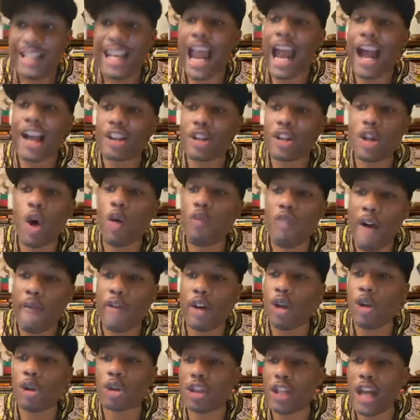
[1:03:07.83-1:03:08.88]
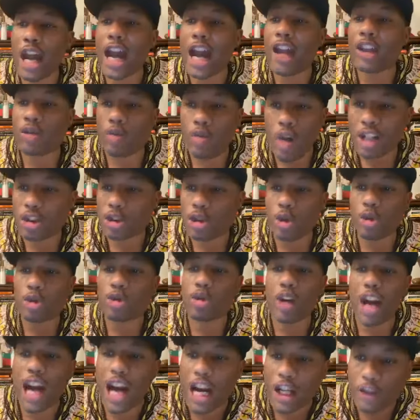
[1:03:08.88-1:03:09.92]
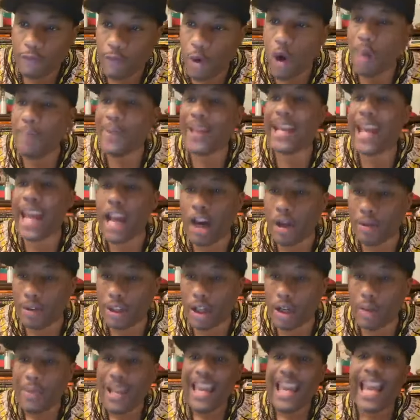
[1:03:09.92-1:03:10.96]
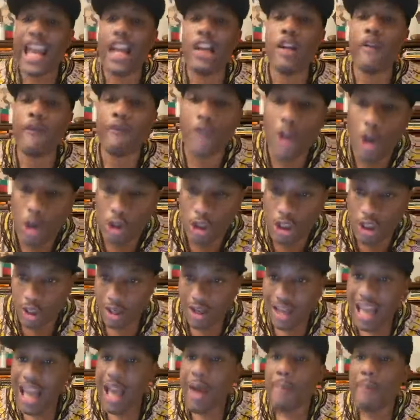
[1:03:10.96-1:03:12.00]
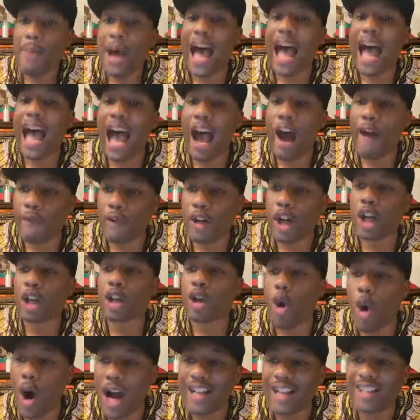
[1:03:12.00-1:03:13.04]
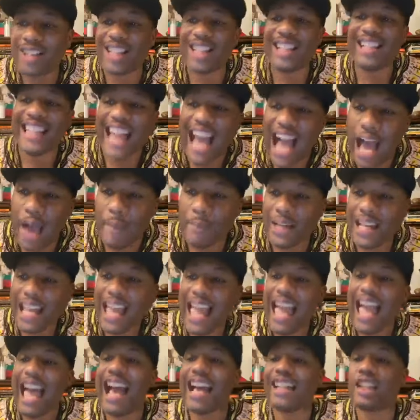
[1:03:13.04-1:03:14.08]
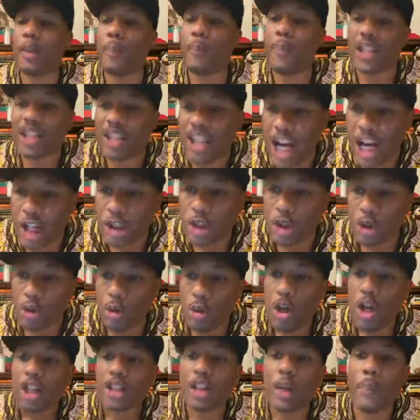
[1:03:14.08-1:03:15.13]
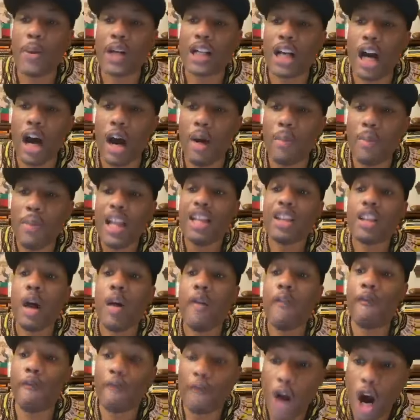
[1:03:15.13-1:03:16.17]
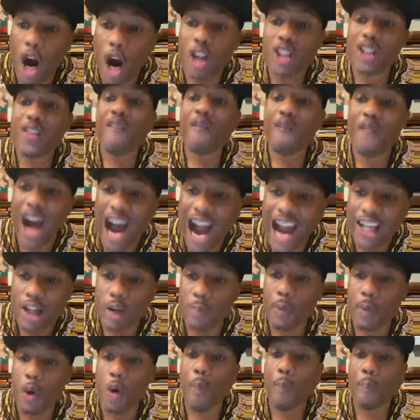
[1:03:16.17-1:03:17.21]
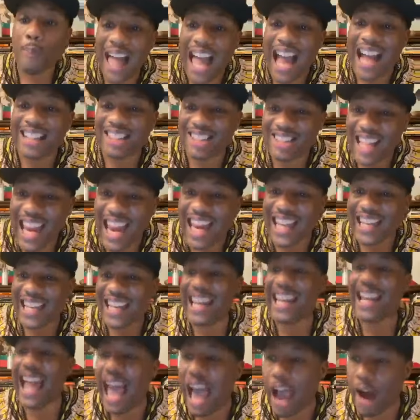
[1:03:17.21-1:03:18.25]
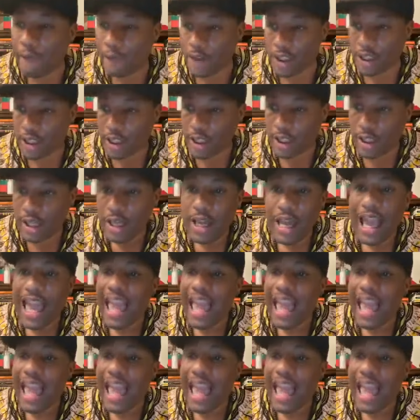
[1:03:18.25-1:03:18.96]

there's no revolutionary thrust to transform and heal them in the future. Biafra, according to Diamond, has the potential to become the first viable black state in Africa